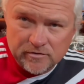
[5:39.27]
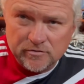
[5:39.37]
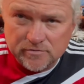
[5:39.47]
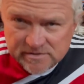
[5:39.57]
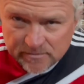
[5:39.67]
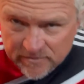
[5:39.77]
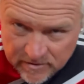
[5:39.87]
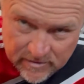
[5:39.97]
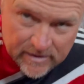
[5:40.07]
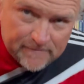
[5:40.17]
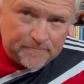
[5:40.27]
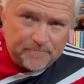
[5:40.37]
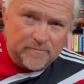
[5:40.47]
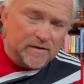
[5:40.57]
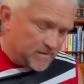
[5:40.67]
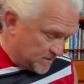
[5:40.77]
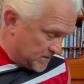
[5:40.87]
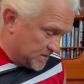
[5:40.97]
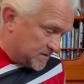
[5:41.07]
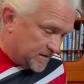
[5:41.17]
you something that
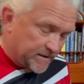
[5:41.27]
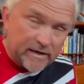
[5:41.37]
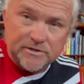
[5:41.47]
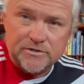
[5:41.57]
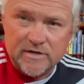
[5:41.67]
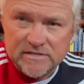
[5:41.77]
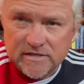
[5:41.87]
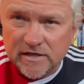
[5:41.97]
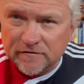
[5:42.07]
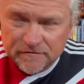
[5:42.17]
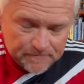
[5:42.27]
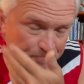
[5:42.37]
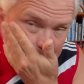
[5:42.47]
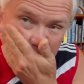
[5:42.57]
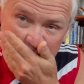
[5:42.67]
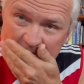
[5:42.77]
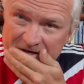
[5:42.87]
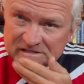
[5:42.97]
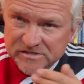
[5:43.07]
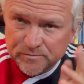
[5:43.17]
I can't stress enough.
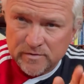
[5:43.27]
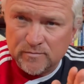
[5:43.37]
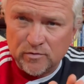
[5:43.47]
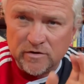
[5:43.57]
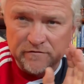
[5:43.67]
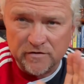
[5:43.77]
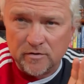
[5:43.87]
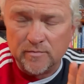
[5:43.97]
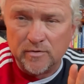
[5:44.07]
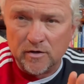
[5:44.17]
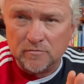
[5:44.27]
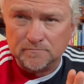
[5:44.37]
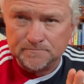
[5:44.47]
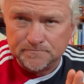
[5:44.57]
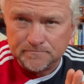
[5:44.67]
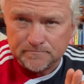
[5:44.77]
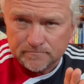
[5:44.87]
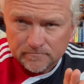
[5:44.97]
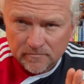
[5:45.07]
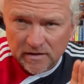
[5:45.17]
It's super important if you own a boat,
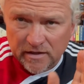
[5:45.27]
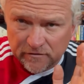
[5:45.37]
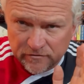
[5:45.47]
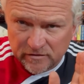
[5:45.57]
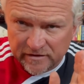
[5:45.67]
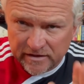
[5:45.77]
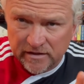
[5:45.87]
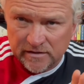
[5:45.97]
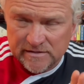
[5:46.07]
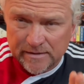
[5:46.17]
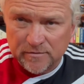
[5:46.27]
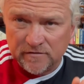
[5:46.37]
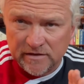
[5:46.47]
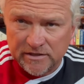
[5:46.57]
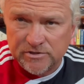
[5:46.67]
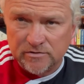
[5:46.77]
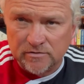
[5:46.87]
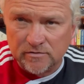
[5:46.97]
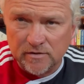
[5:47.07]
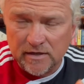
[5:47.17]
and if you have any type of
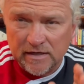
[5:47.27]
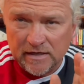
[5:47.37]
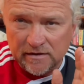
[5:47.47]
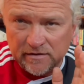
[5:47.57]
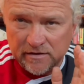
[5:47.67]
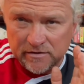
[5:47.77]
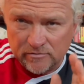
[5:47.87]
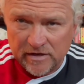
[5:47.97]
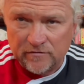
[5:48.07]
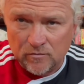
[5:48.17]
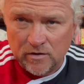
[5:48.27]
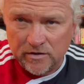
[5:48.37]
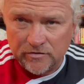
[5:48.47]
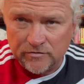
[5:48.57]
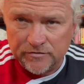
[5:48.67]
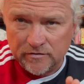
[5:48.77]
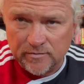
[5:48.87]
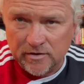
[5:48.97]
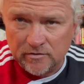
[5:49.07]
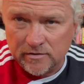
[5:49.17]
electrical that you ever want to do to the
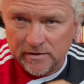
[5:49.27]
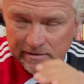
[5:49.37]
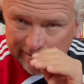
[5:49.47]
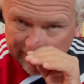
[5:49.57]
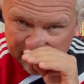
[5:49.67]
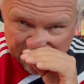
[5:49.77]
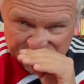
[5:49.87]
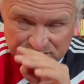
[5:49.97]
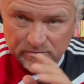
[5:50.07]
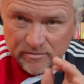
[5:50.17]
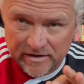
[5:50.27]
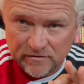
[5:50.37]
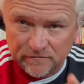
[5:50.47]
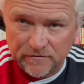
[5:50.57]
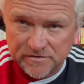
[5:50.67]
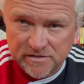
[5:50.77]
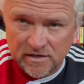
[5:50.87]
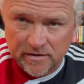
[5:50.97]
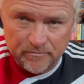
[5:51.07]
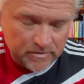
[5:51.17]
boat, do it right the first
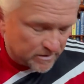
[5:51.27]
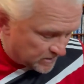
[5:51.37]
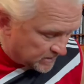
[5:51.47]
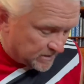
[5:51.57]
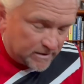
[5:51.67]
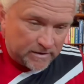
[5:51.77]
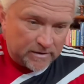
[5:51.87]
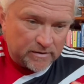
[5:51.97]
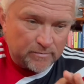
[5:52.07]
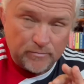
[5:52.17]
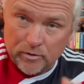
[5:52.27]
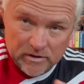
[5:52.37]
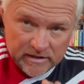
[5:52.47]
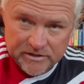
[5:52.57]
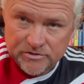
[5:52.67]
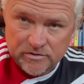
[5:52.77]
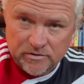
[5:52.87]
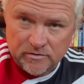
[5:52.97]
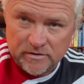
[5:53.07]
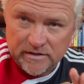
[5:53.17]
time. Boat
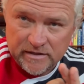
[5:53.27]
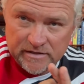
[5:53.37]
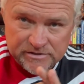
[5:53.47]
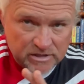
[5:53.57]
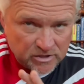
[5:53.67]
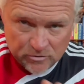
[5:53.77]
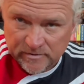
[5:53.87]
electrical is not home